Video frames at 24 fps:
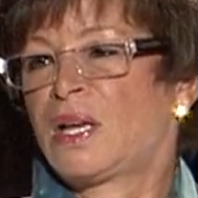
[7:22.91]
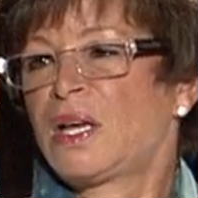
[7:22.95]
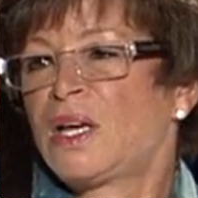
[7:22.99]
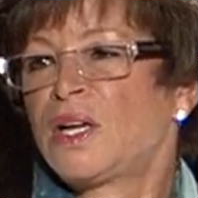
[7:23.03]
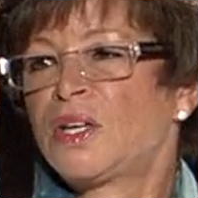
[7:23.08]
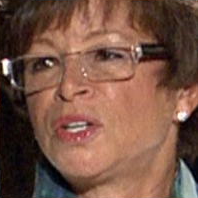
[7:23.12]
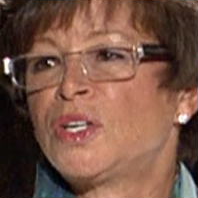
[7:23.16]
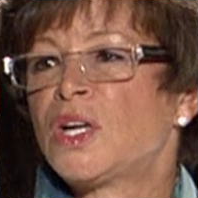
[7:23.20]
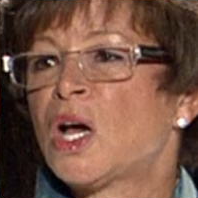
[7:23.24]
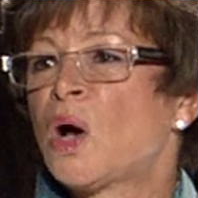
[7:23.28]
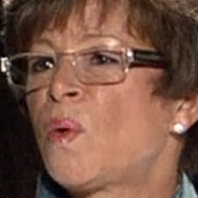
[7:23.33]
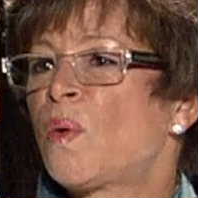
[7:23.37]

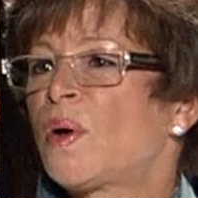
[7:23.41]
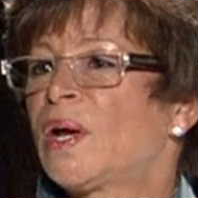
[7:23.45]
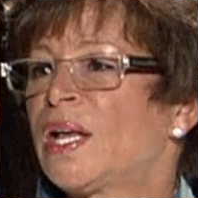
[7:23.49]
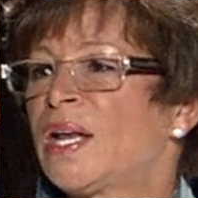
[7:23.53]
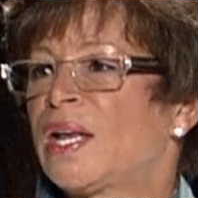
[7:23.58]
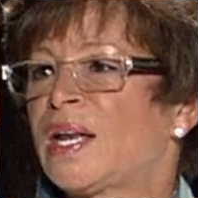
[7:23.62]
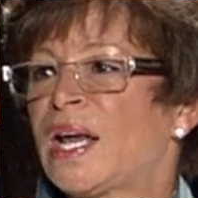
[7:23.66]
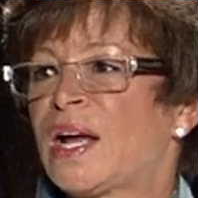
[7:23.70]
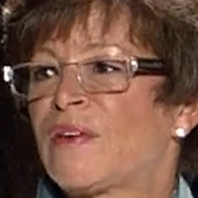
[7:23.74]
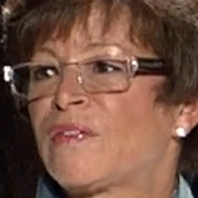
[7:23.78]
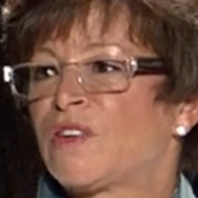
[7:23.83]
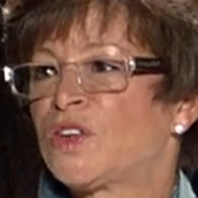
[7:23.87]
No one had
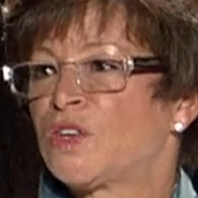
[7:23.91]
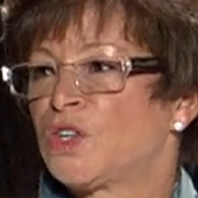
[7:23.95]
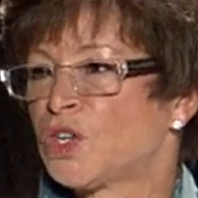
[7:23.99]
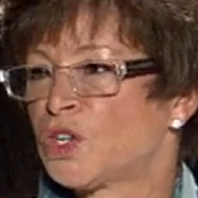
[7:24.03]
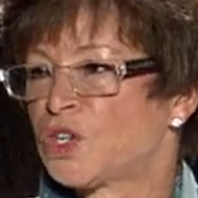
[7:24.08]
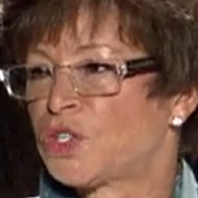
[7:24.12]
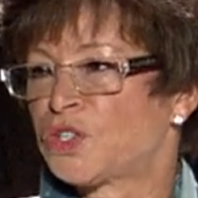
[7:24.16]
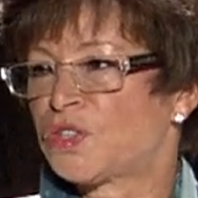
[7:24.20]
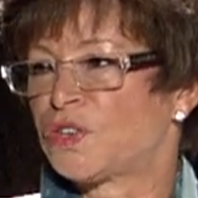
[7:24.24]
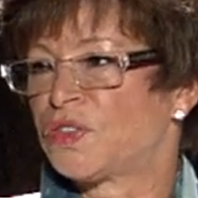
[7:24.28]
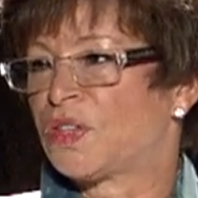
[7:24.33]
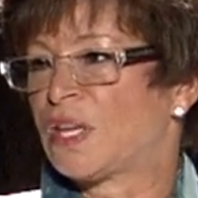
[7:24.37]
ever
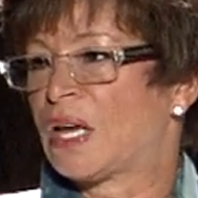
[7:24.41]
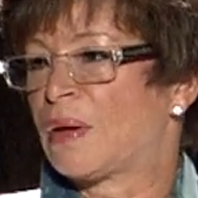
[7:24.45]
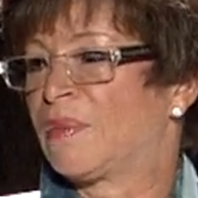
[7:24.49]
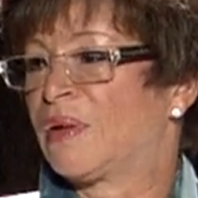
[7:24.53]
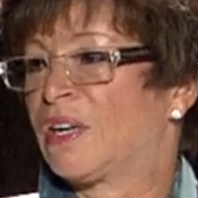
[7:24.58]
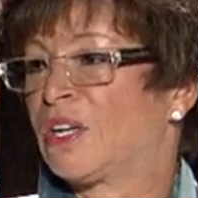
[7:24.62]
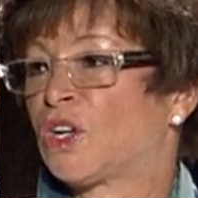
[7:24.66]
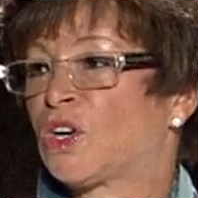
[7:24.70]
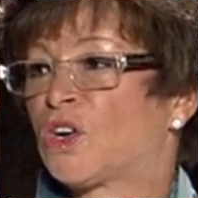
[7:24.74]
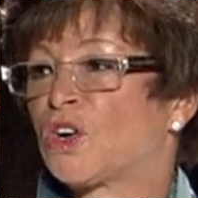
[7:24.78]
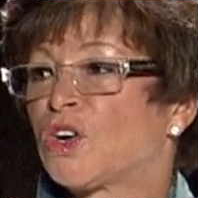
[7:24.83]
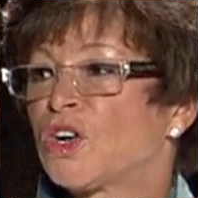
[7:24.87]
nurtured them and
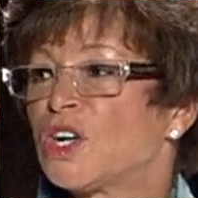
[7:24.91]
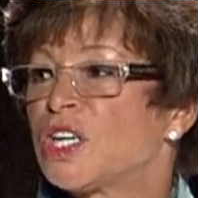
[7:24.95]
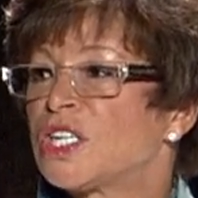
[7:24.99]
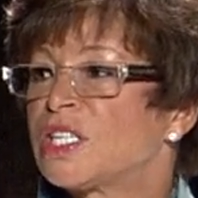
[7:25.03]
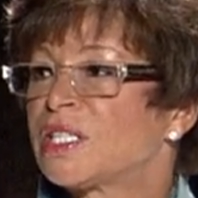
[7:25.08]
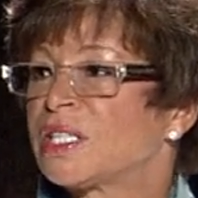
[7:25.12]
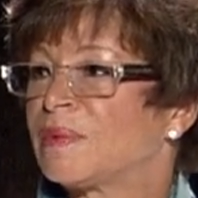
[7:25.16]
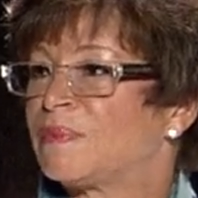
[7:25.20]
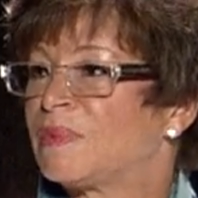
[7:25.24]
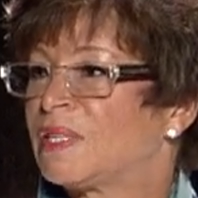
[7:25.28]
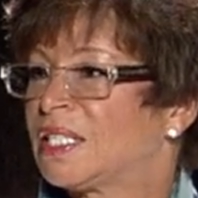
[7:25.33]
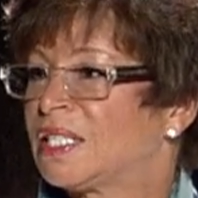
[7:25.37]
encouraged
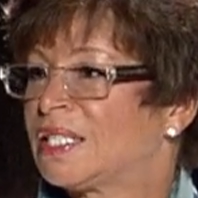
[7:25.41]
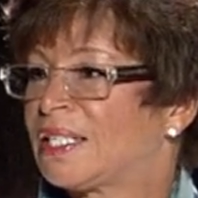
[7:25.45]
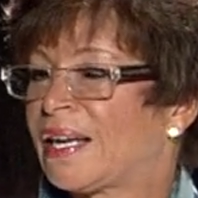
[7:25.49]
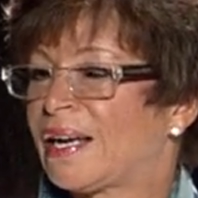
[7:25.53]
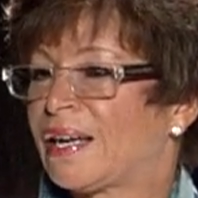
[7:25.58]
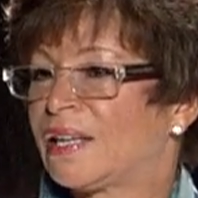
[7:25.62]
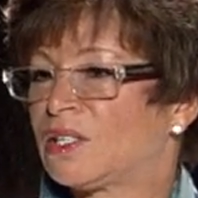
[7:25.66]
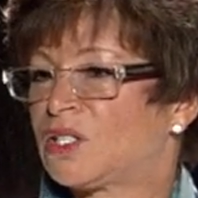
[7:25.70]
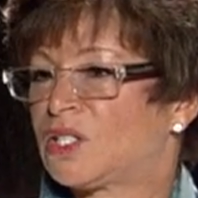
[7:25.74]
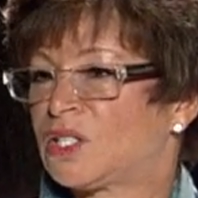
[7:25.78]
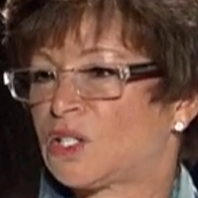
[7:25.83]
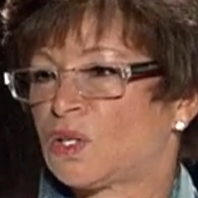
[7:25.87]
them to stay
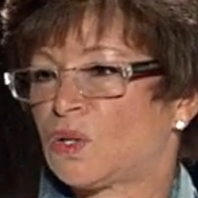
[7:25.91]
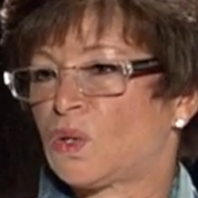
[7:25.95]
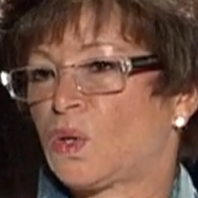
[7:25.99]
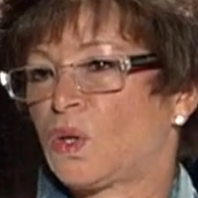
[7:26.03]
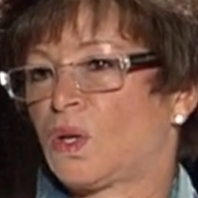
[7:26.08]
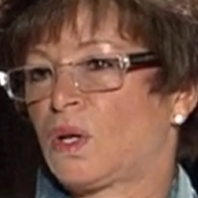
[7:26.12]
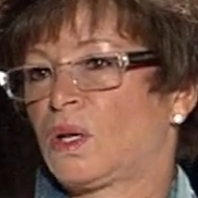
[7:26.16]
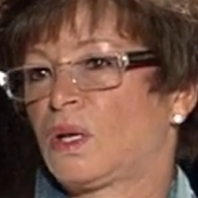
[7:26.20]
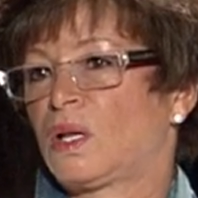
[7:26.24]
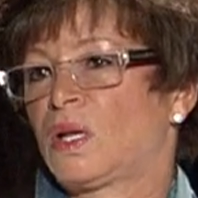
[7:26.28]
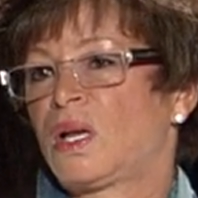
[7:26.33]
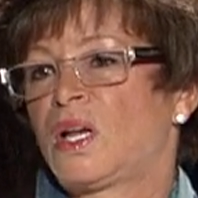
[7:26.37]
in
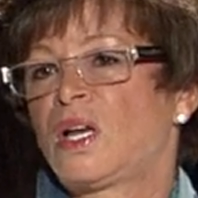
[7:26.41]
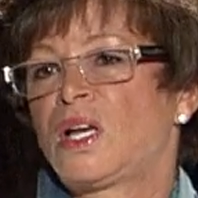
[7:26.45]
school.